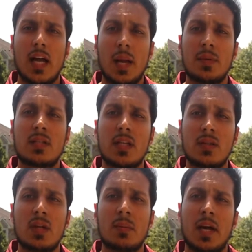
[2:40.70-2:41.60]
I'm
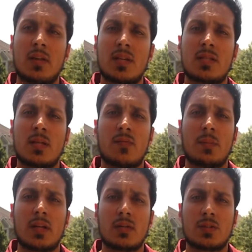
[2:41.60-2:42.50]
continuing my advocacy for
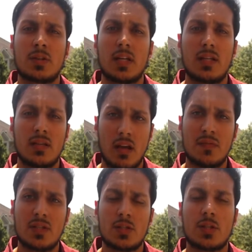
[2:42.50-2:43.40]
medical trainees and
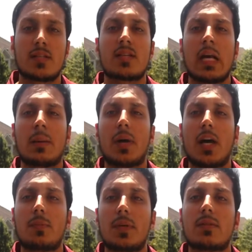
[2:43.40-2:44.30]
physicians by
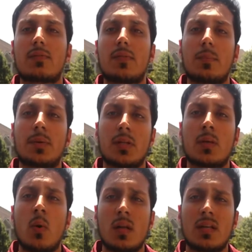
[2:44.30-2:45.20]
helping to build
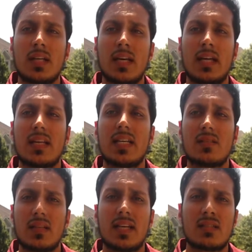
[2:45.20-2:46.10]
quality and
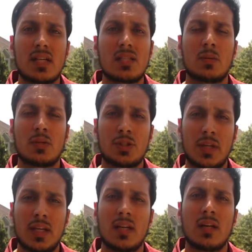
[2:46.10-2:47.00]
easily accessible
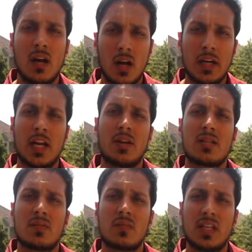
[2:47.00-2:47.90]
training on areas
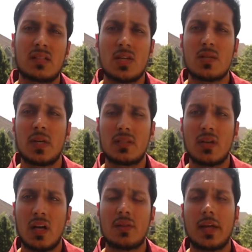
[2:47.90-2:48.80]
of need such as mental
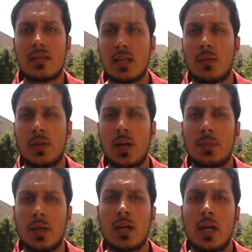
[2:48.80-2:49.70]
health and
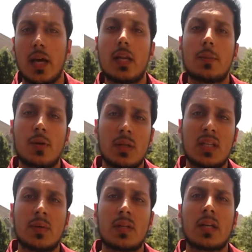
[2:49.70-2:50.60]
psychotherapy. And I'm currently
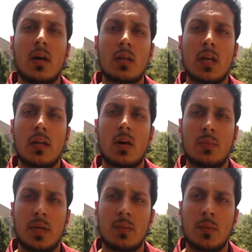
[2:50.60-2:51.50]
building online
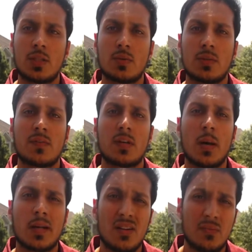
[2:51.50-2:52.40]
automated modules for
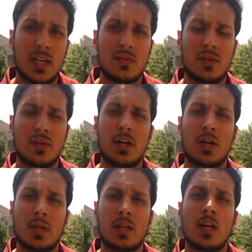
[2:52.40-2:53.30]
cognitive behavioral
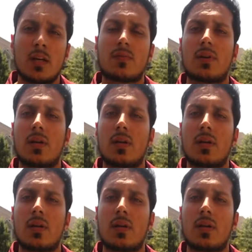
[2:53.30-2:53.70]
therapy for,